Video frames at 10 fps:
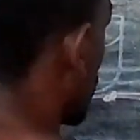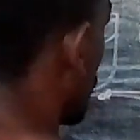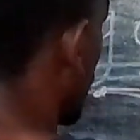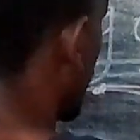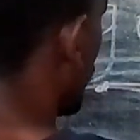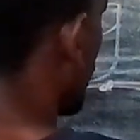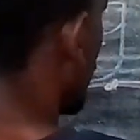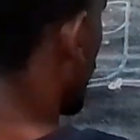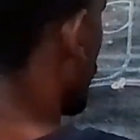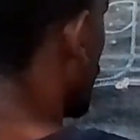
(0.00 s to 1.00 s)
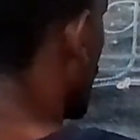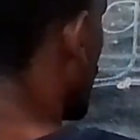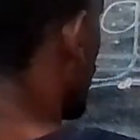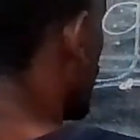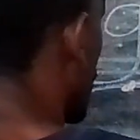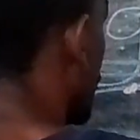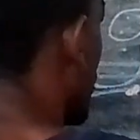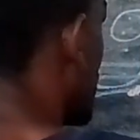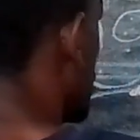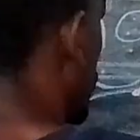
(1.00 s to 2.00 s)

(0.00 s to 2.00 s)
would then be from this